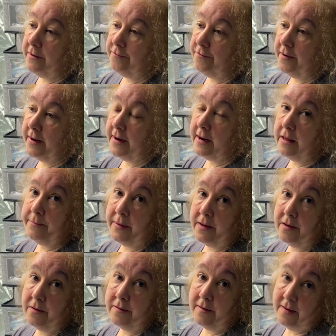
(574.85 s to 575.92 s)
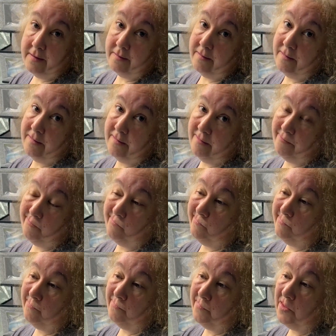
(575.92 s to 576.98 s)
friendly because
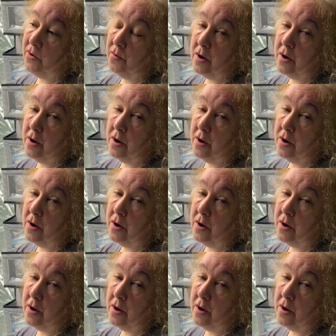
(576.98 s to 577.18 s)
you